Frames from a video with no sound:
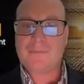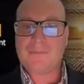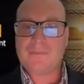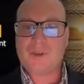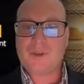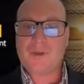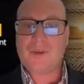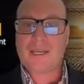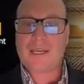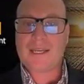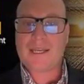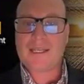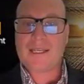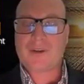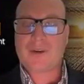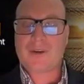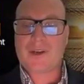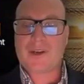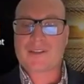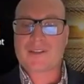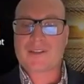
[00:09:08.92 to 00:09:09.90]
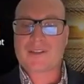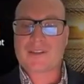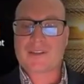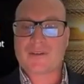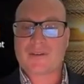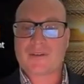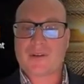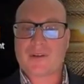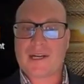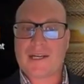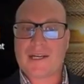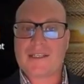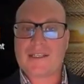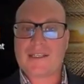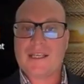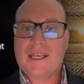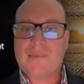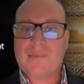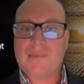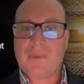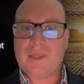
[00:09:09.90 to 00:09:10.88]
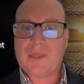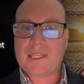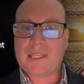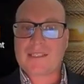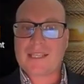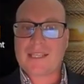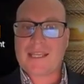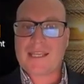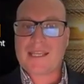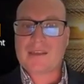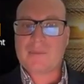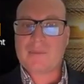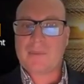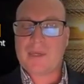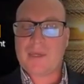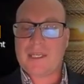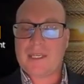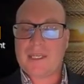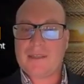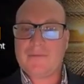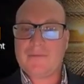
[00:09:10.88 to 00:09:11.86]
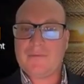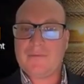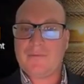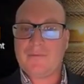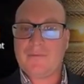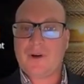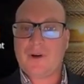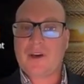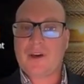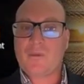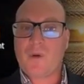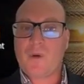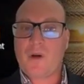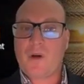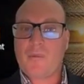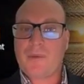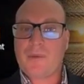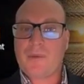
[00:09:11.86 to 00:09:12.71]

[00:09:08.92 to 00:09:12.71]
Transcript: you get increases in grade, but they tend to be very well